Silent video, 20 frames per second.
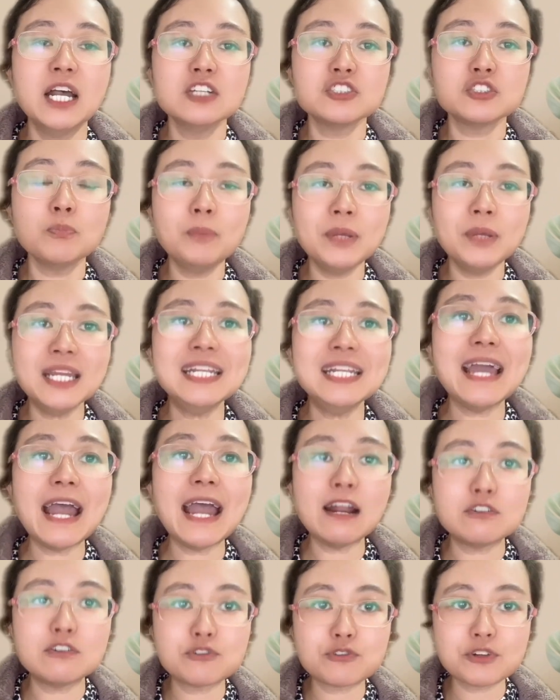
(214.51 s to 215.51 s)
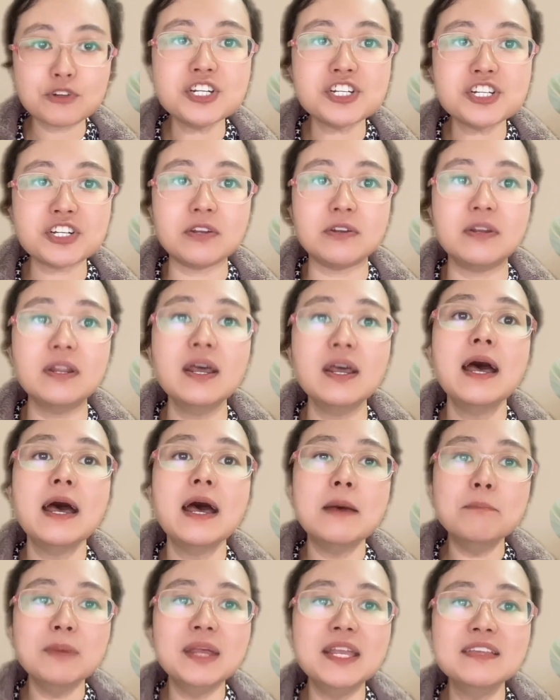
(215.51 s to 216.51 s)
So pediatrician
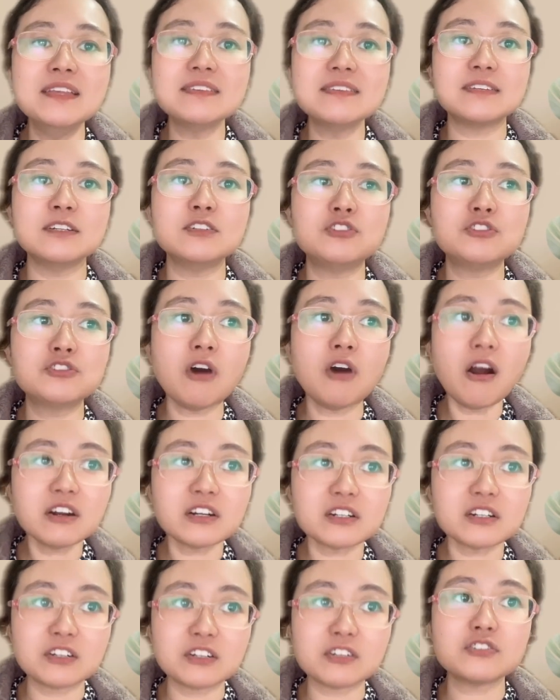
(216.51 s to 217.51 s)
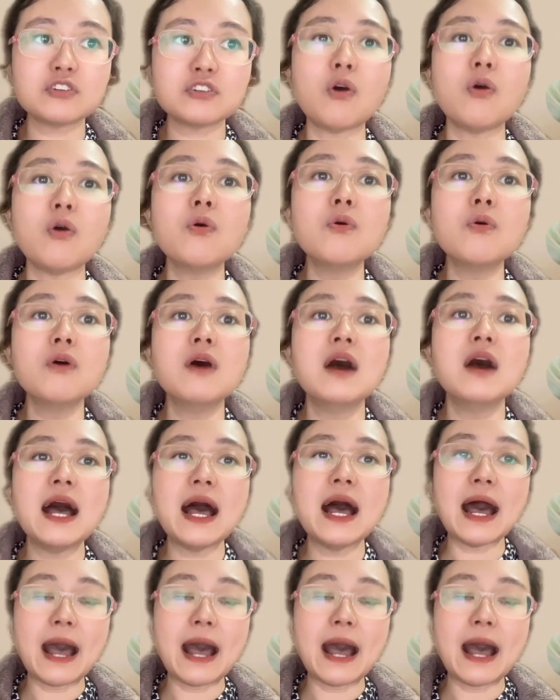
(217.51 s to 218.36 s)
means the doctors who